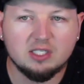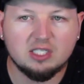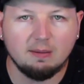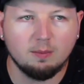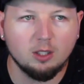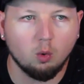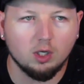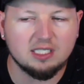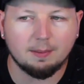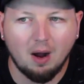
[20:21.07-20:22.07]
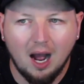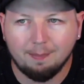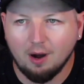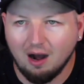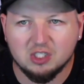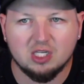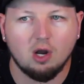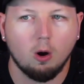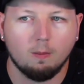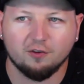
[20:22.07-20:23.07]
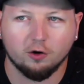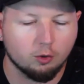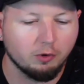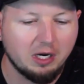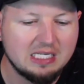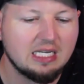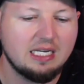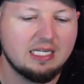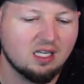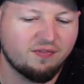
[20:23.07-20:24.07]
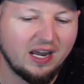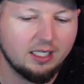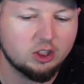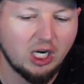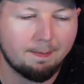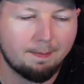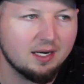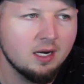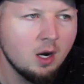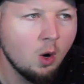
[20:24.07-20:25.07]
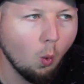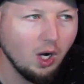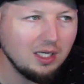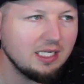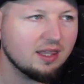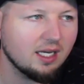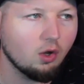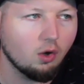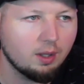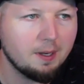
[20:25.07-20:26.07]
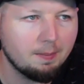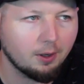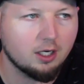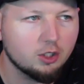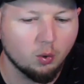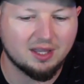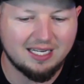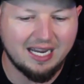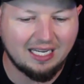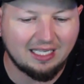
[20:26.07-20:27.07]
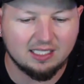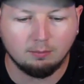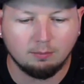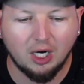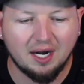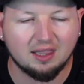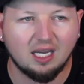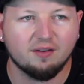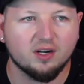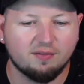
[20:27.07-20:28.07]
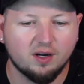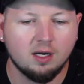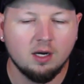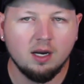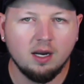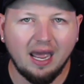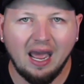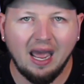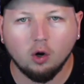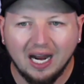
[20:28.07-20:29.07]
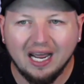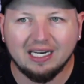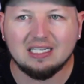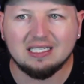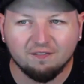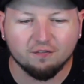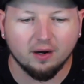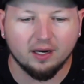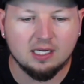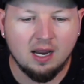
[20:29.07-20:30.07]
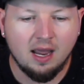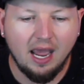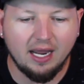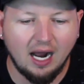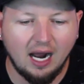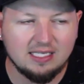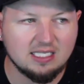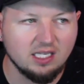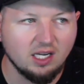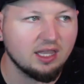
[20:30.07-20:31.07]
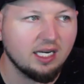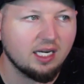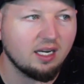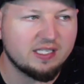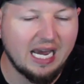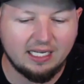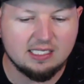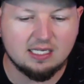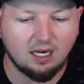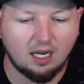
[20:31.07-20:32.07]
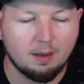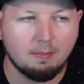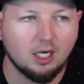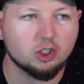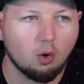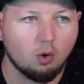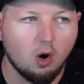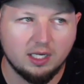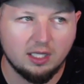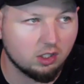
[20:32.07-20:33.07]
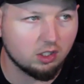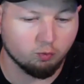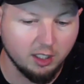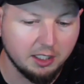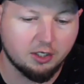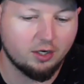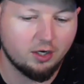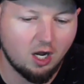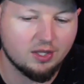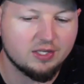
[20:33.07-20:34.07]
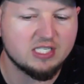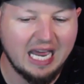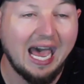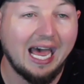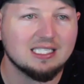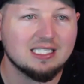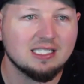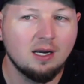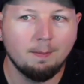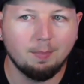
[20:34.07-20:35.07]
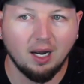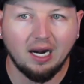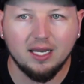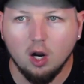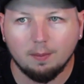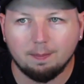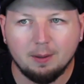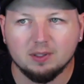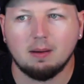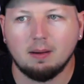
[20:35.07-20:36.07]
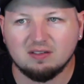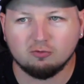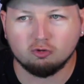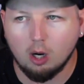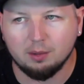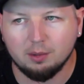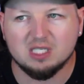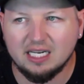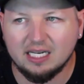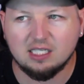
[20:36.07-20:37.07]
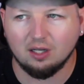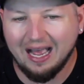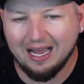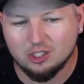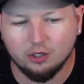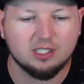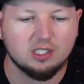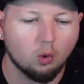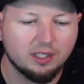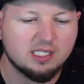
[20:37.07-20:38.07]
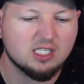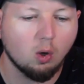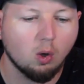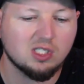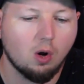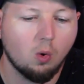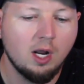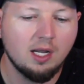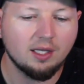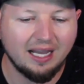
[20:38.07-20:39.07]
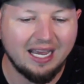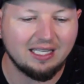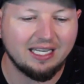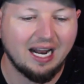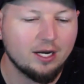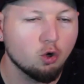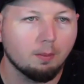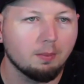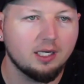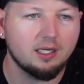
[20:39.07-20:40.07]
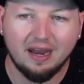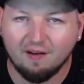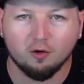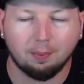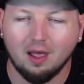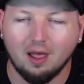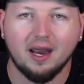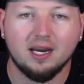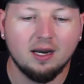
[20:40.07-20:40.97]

seem to be the ones that pop. Obviously, Homa for good reason. He's the defending champion. What do you think, though, that people are going to do with Hideki? Because I'm trying to think of it of a, how can I get different? And I still think if Hideki's going to come in much lower owned, he looks really good on the stats. But I know that people sometimes have trouble. He was sixth here last year. He's only so-so lately. And I normally never play.